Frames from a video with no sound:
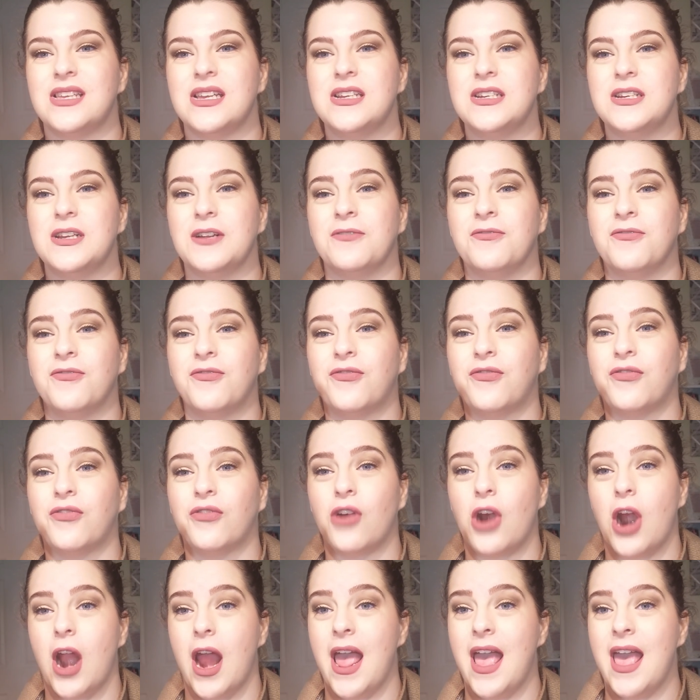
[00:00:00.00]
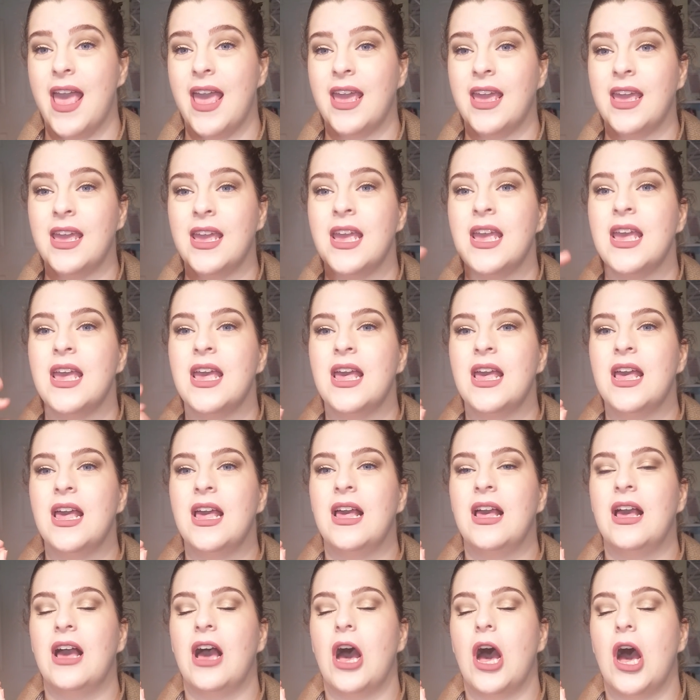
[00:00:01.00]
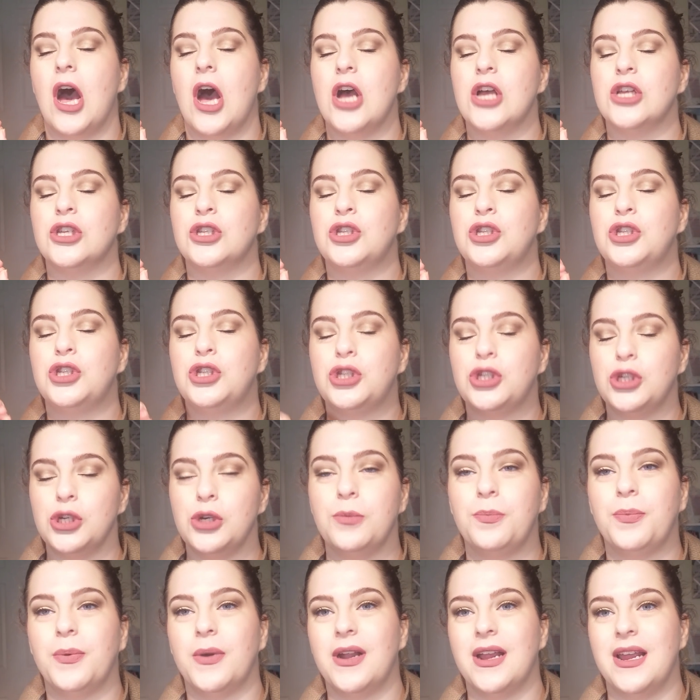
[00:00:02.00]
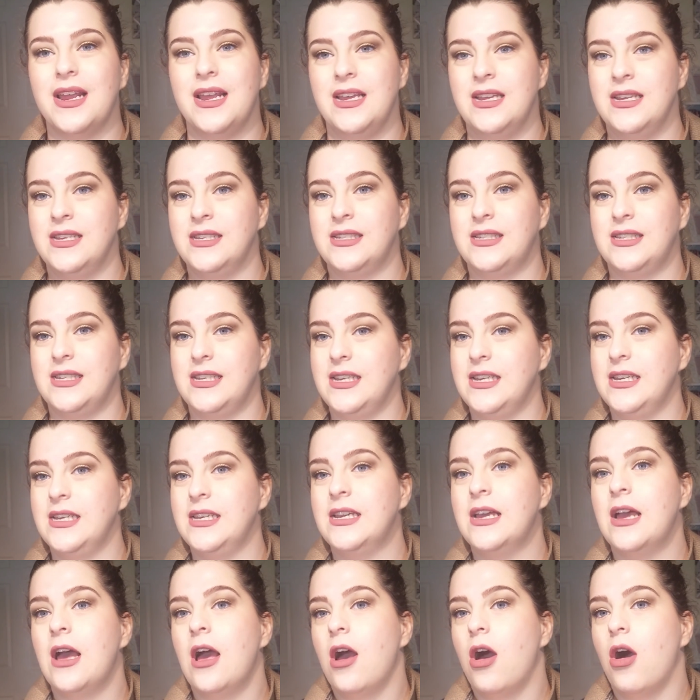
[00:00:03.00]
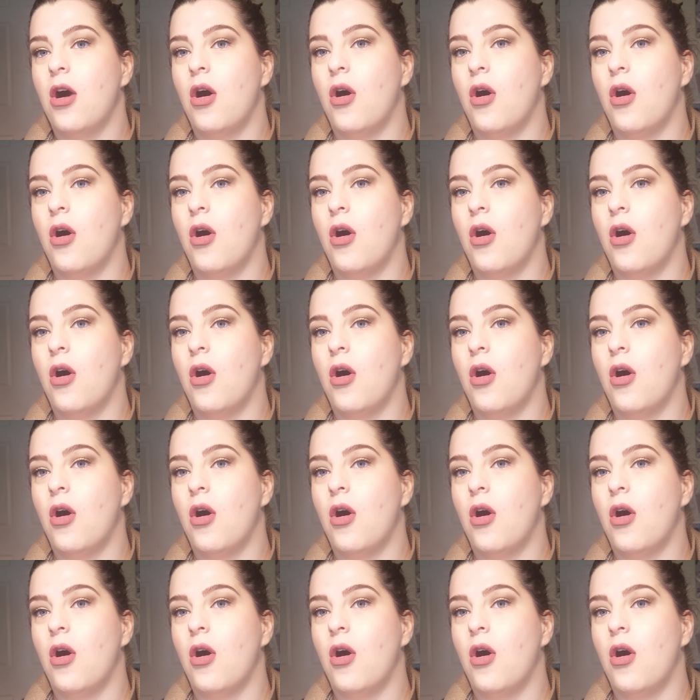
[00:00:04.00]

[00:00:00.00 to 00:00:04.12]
tend to fray super easy